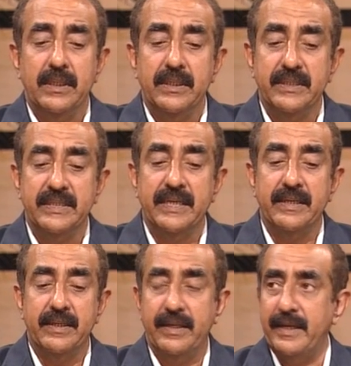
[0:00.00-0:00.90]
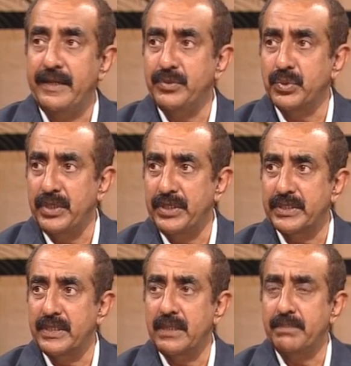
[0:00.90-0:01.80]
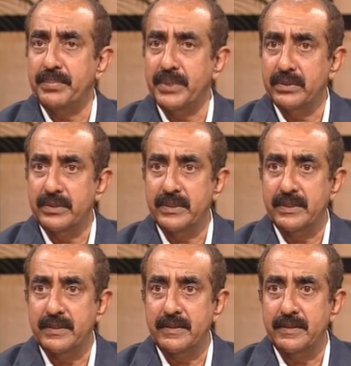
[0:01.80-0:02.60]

is an educational process.